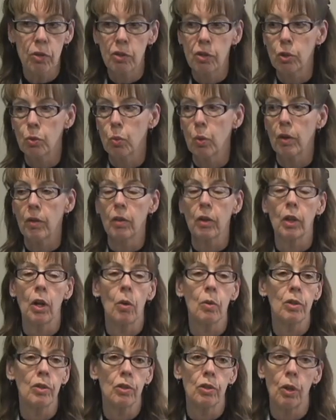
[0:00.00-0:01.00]
This is one of the
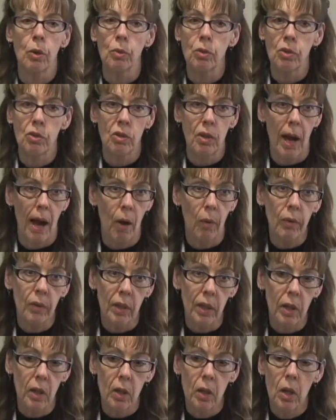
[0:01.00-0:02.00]
lowest doses out
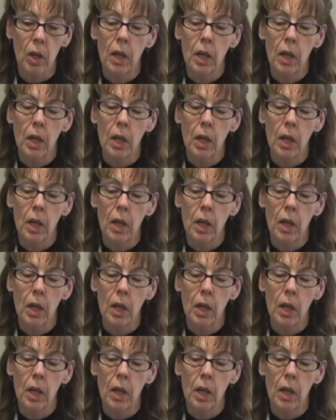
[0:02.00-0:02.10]
there.